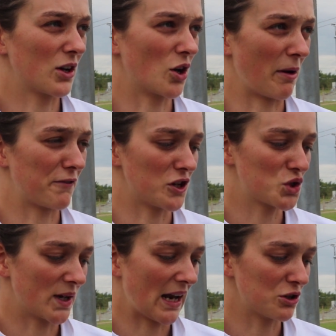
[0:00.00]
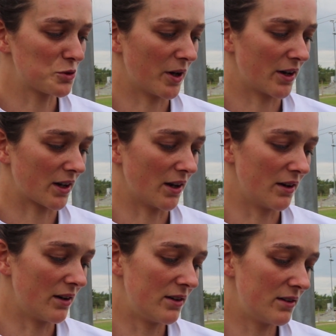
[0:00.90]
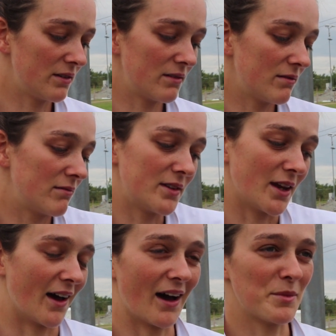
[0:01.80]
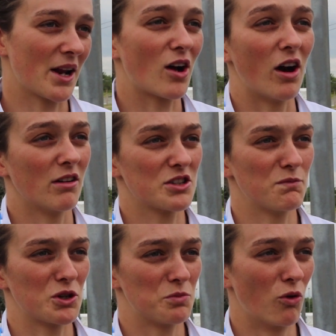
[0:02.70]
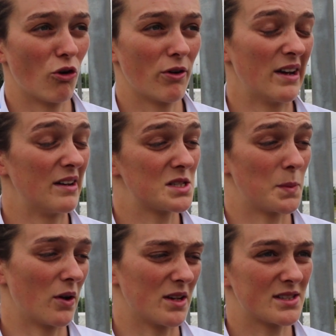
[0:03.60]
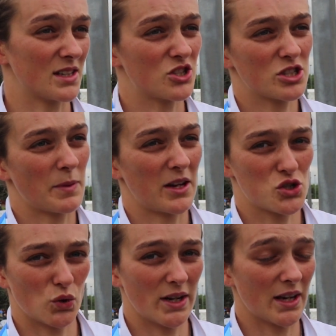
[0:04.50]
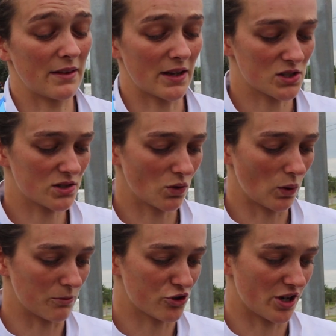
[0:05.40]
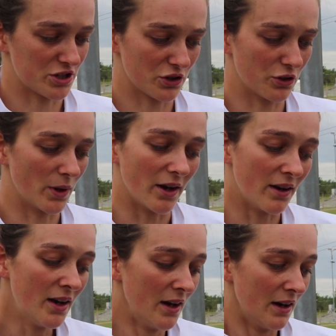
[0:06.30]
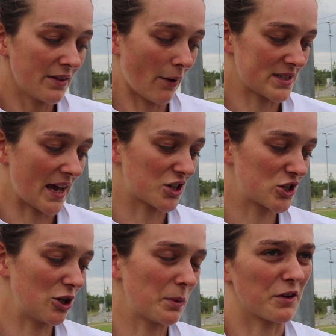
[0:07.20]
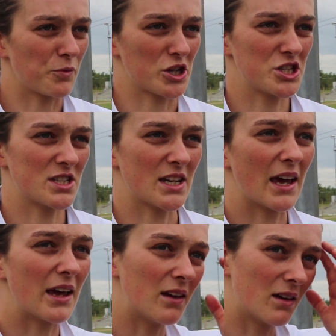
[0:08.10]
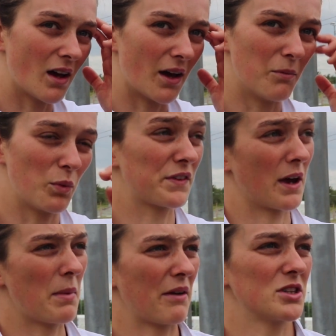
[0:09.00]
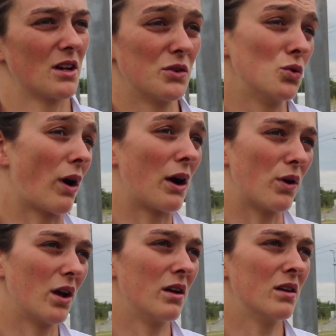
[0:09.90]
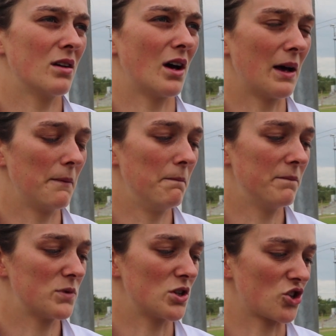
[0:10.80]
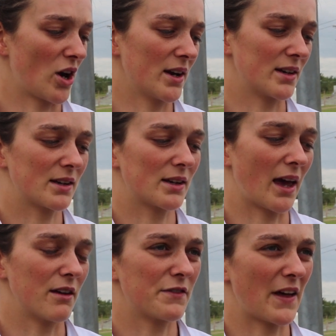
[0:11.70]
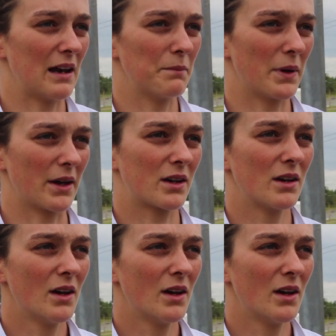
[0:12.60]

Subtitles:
got my first one in Augsburg, and yeah, I mean, I can't ask for much more, and to be honest, it's just about enjoying it, and that's all I'm trying to do. And there was that extra little bit of pressure today with Kim having done an all right run to try and get into that Olympic.